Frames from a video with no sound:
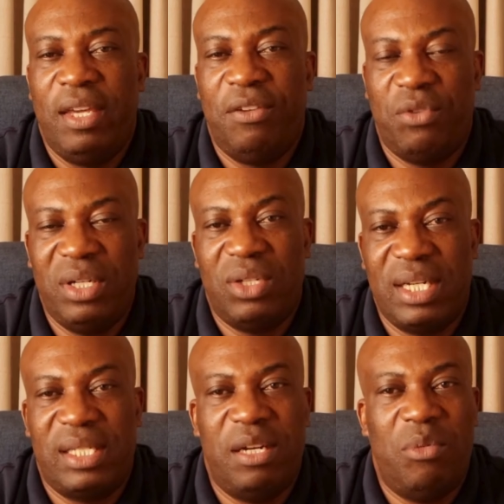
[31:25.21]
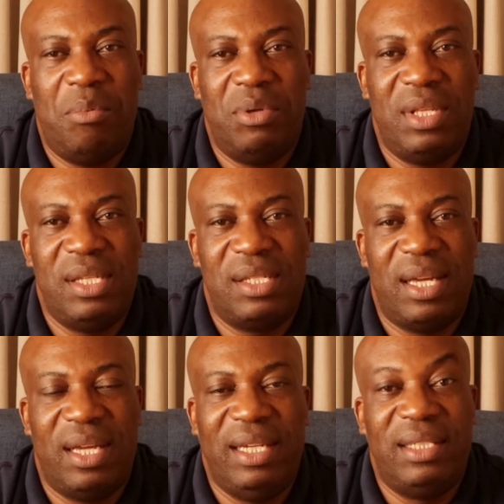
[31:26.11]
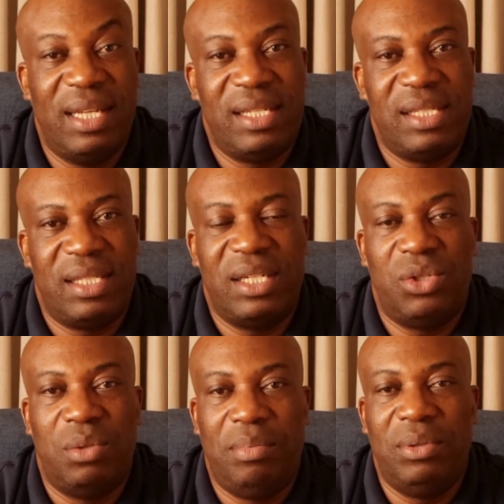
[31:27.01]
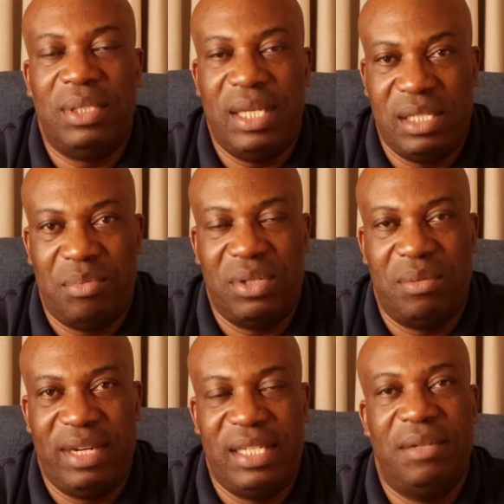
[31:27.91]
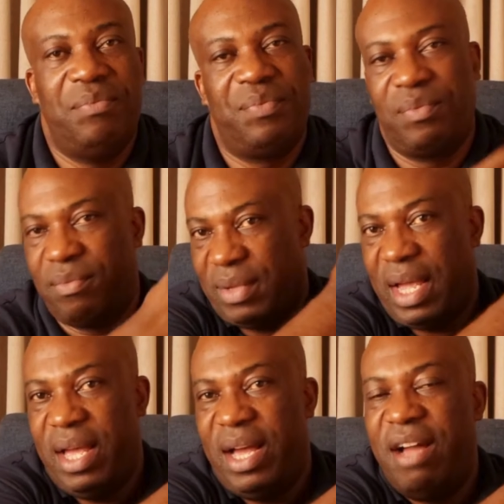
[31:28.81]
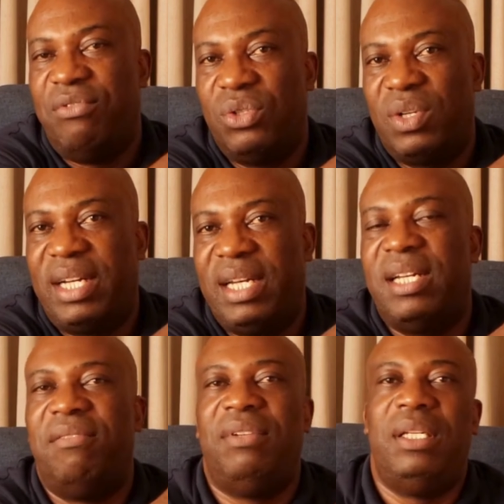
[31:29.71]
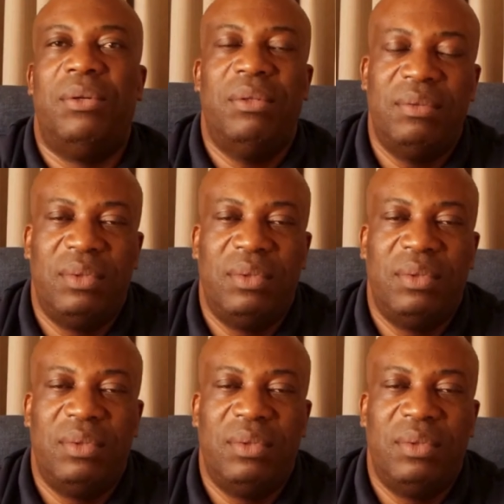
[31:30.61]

If you want to understand more about these intelligence that you should build as a project manager, I've also created a video